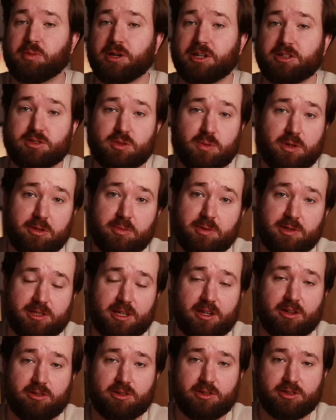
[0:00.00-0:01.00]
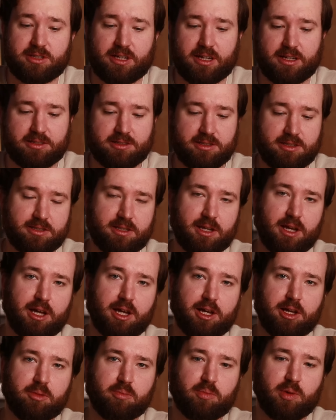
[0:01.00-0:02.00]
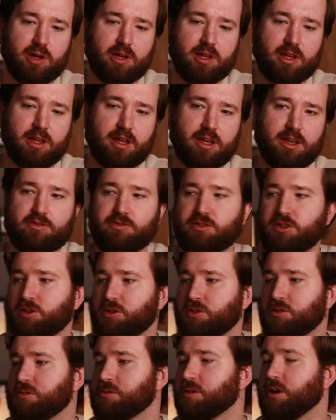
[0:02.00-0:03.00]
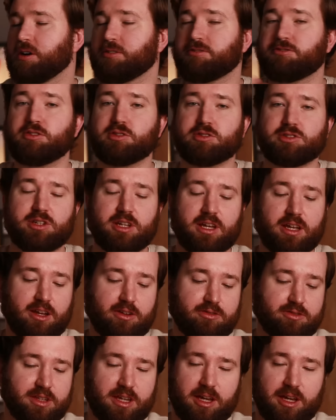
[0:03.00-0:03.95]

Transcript: you pay 20% on your taxes. But if you are fortunate enough